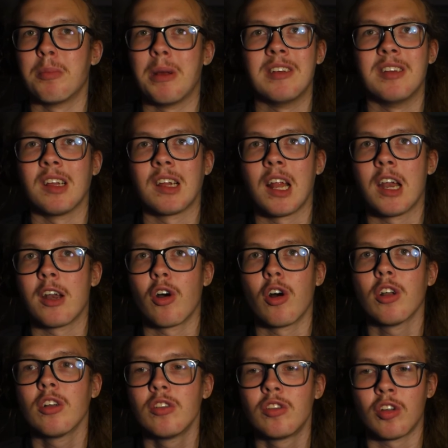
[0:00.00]
basically at
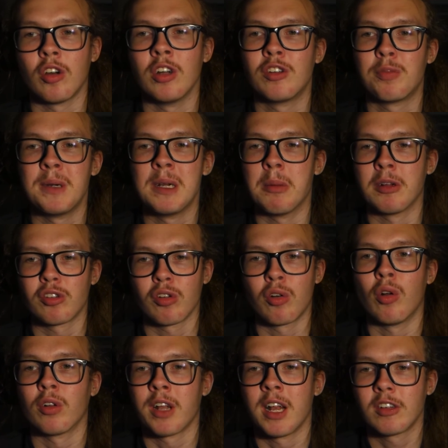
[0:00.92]
all. So it's pretty much
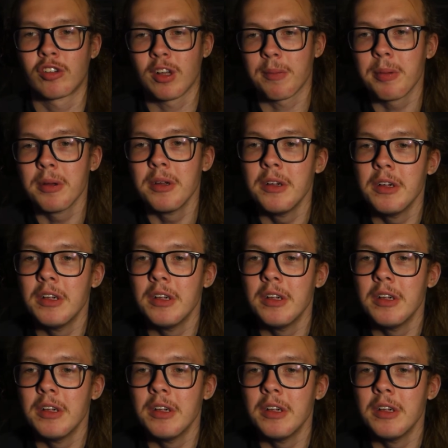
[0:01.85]
all the desktop.